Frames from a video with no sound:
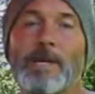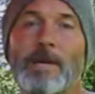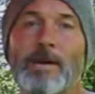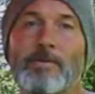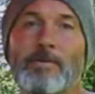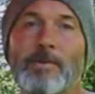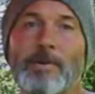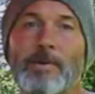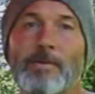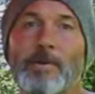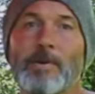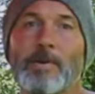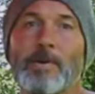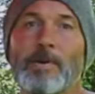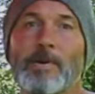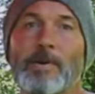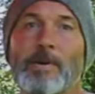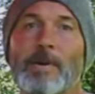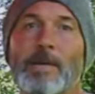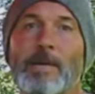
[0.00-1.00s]

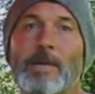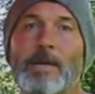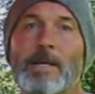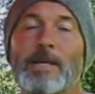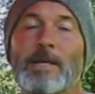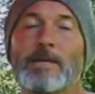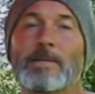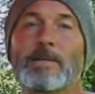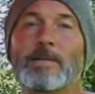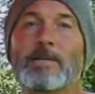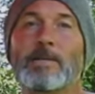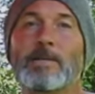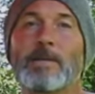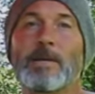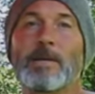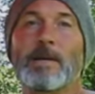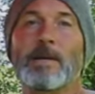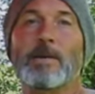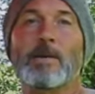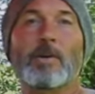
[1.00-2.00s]
comfortable. It's
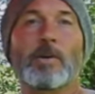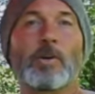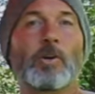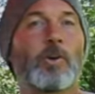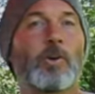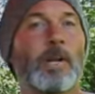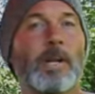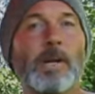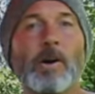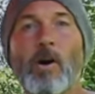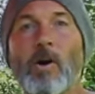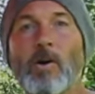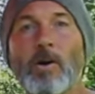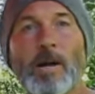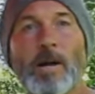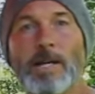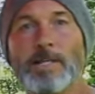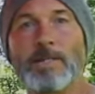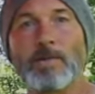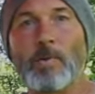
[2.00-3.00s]
good in all
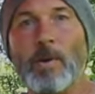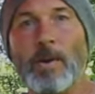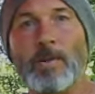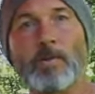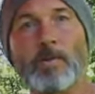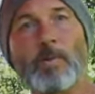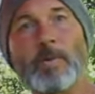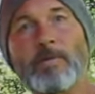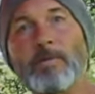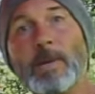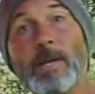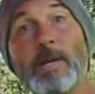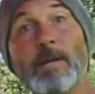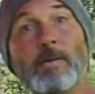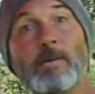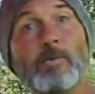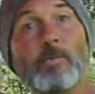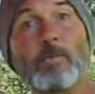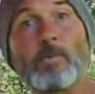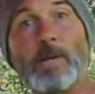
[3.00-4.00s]
kinds of weather. We've been in
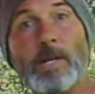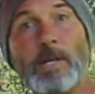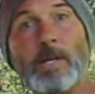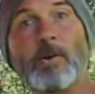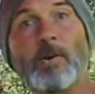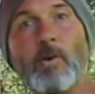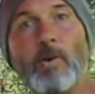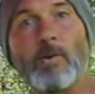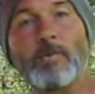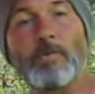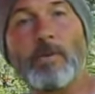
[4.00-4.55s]
really cold,